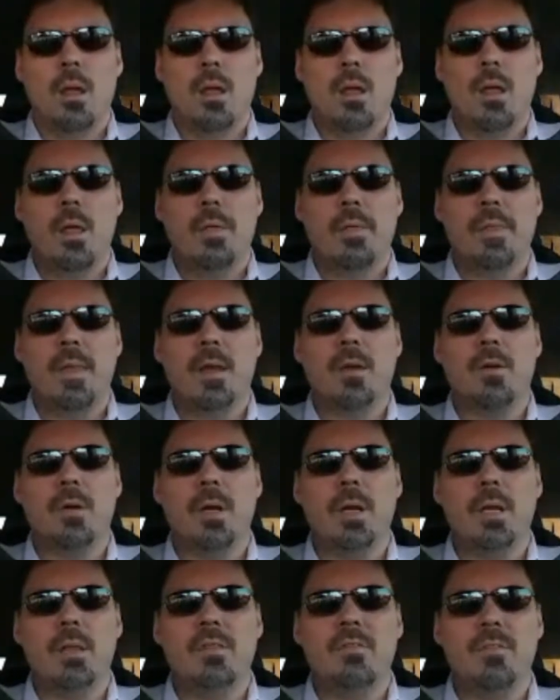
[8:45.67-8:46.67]
they created
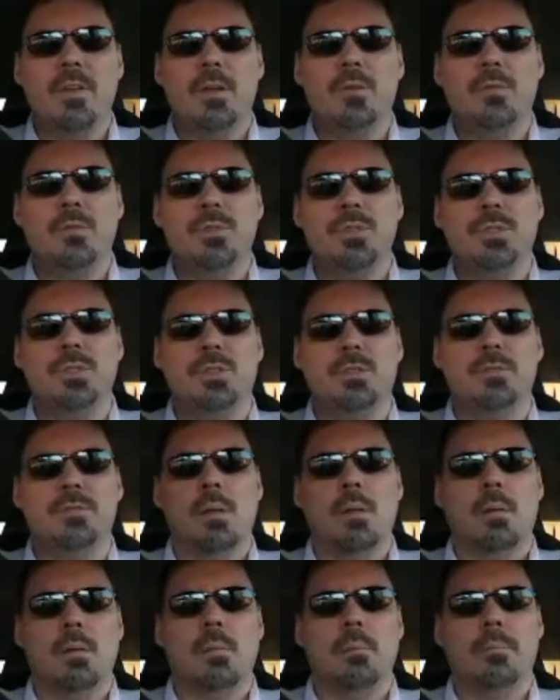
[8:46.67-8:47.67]
the Federal Reserve.
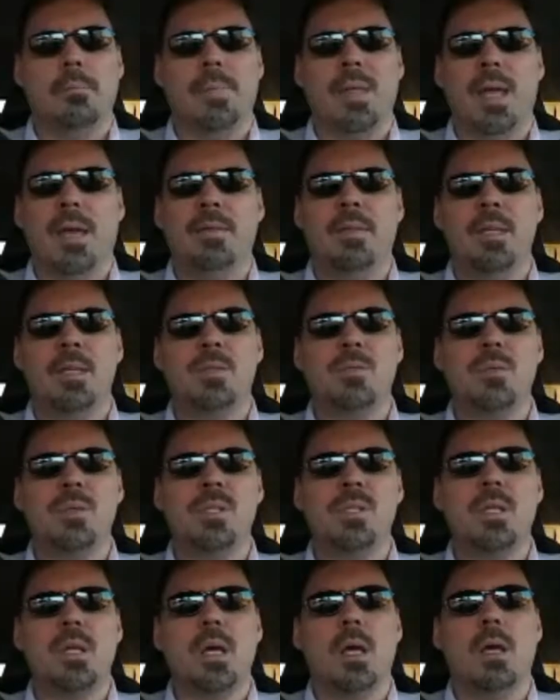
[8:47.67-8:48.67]
And this was
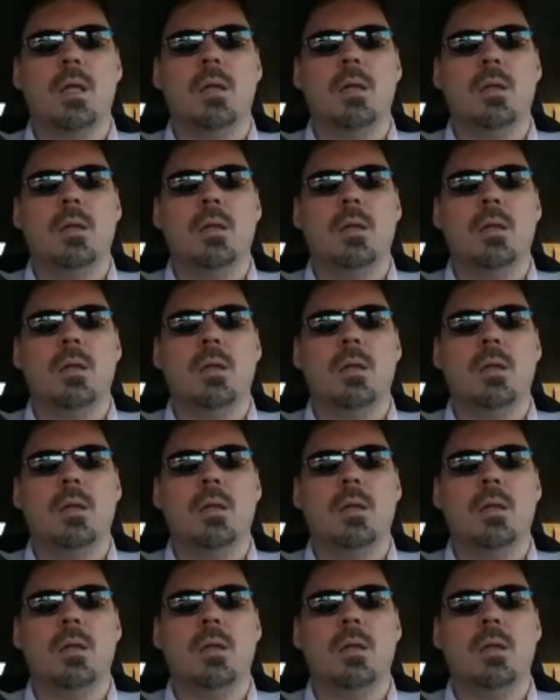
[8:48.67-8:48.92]
done